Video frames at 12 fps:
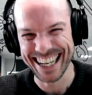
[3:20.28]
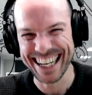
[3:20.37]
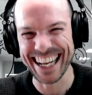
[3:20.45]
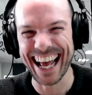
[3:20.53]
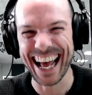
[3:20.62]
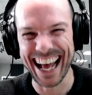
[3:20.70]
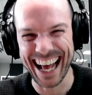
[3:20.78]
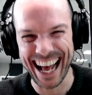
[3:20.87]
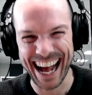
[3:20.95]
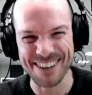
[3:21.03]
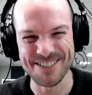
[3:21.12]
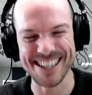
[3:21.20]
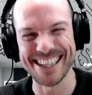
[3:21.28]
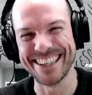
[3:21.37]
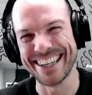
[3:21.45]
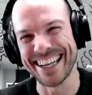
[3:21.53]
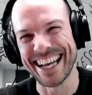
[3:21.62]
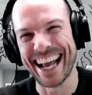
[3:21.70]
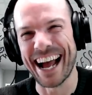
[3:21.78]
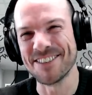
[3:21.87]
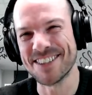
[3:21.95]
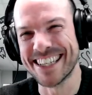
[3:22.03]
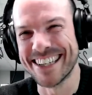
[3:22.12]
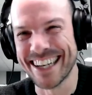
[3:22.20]
Yeah, absolutely,
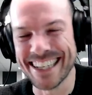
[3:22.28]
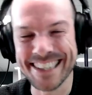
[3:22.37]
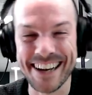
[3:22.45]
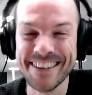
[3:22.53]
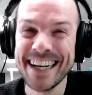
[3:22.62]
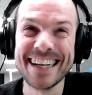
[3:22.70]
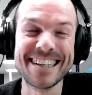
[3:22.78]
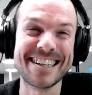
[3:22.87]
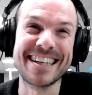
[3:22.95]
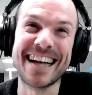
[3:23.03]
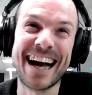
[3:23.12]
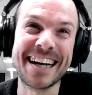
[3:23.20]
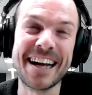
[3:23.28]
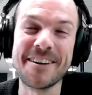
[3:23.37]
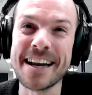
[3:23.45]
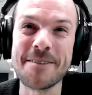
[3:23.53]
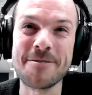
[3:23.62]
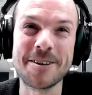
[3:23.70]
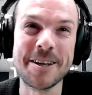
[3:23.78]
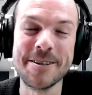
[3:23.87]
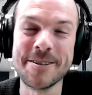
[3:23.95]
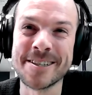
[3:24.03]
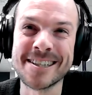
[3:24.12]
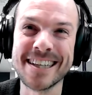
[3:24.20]
absolutely. So, listen, I know anyone
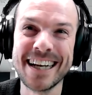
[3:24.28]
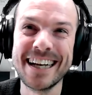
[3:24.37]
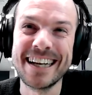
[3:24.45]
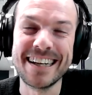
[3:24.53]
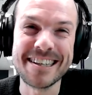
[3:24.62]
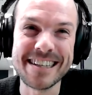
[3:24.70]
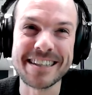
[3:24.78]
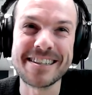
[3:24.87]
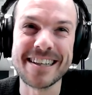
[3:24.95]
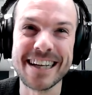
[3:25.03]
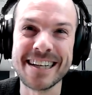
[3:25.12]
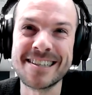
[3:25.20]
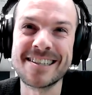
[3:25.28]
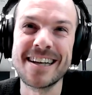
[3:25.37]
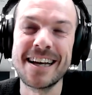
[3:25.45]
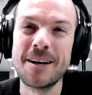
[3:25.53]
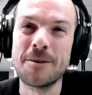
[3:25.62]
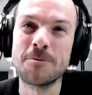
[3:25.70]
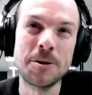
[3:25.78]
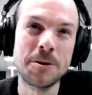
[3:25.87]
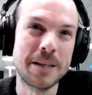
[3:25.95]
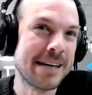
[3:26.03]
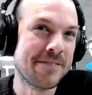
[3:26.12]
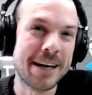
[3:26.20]
who's listening to this we'll
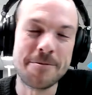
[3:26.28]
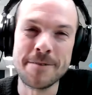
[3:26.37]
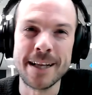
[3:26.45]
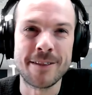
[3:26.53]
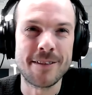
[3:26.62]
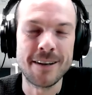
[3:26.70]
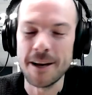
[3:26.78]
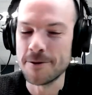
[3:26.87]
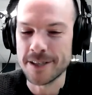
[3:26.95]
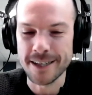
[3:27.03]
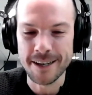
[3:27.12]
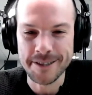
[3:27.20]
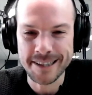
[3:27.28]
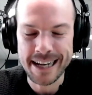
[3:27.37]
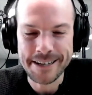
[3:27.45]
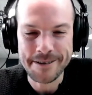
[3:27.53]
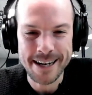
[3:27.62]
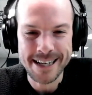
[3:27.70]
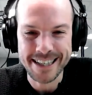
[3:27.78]
leave it with loads and loads of takeaways.